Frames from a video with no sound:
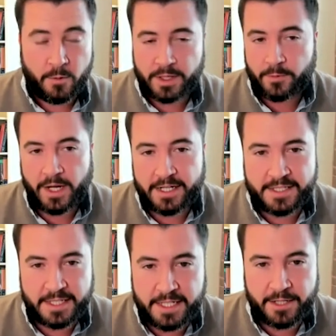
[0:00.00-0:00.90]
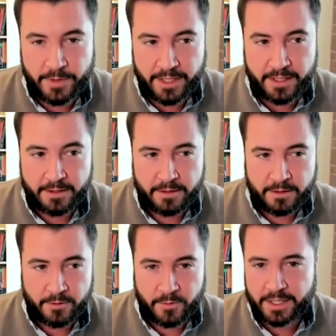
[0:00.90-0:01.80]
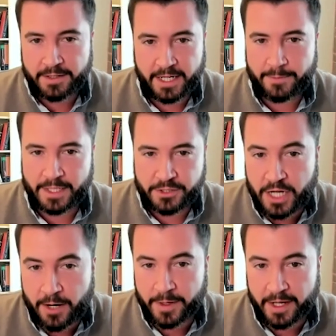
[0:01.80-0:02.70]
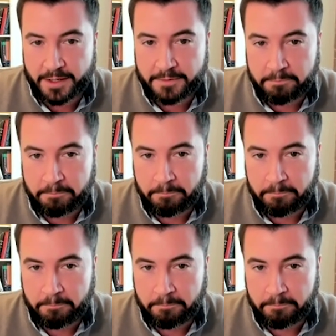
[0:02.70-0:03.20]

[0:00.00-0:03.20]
Like, why is the D O E regulating my shower head?